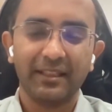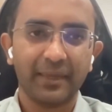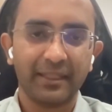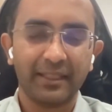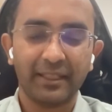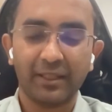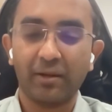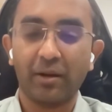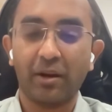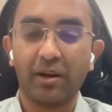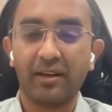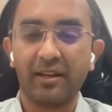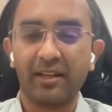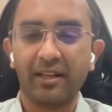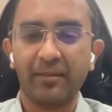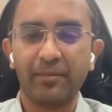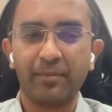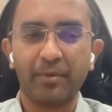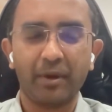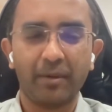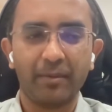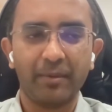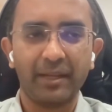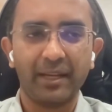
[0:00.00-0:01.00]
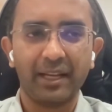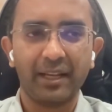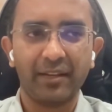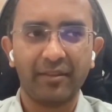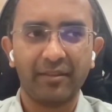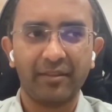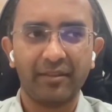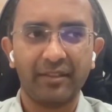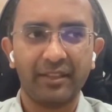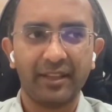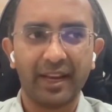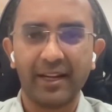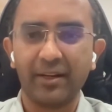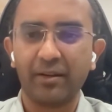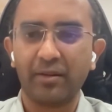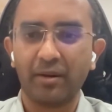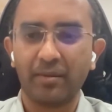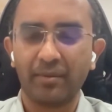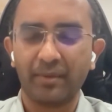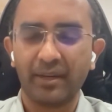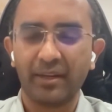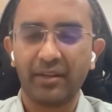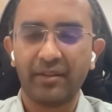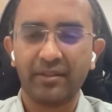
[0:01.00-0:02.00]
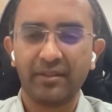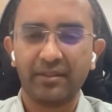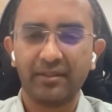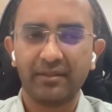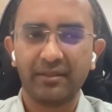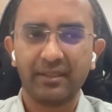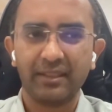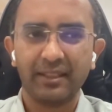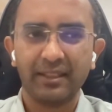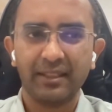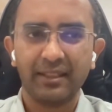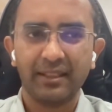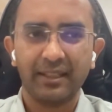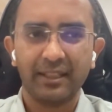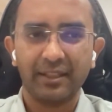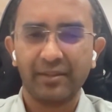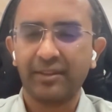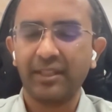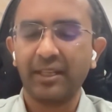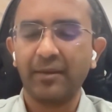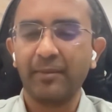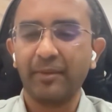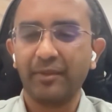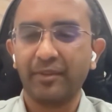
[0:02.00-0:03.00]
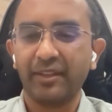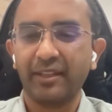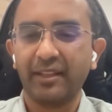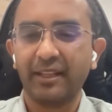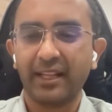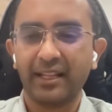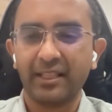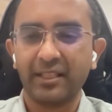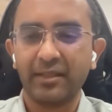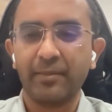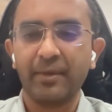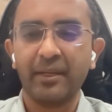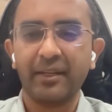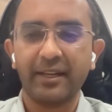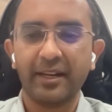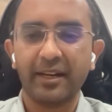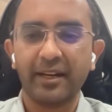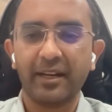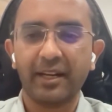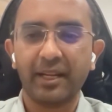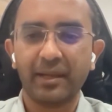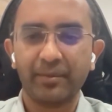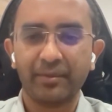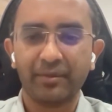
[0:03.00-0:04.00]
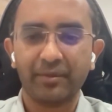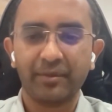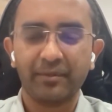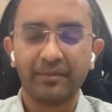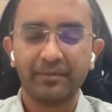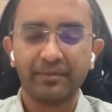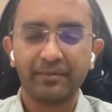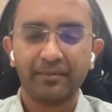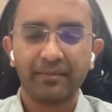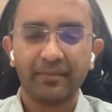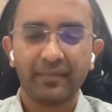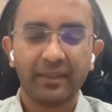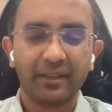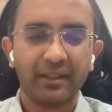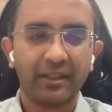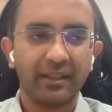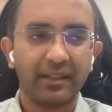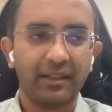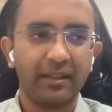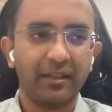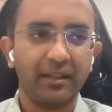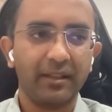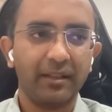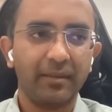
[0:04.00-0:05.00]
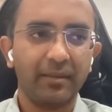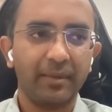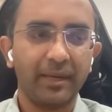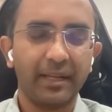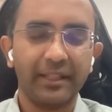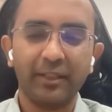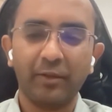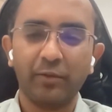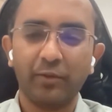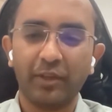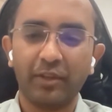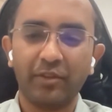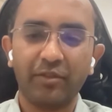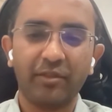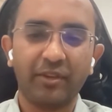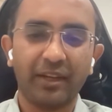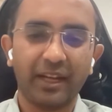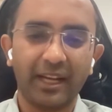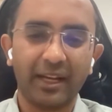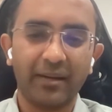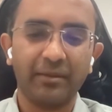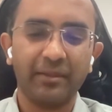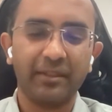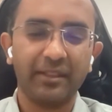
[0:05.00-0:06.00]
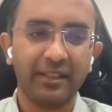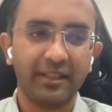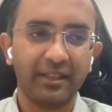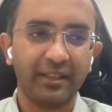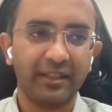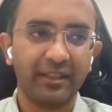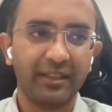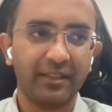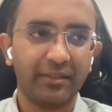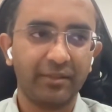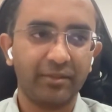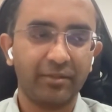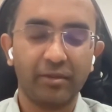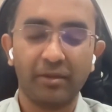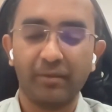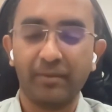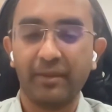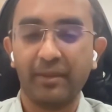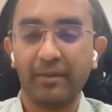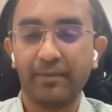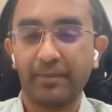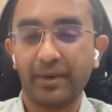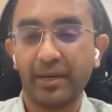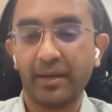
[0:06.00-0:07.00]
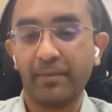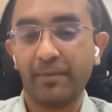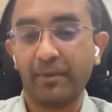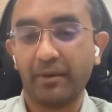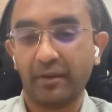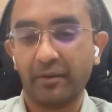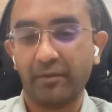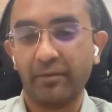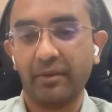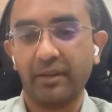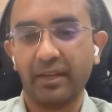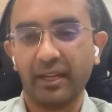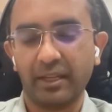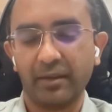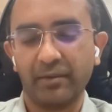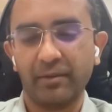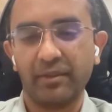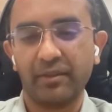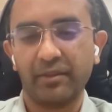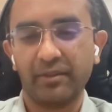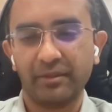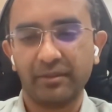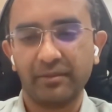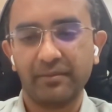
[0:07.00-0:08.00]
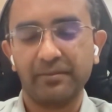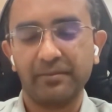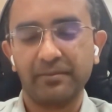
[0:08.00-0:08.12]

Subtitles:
I think Kotlin probably has the right combination. It's still missing algebraic data types. But I think once you have that, it's going to be a pretty powerful language.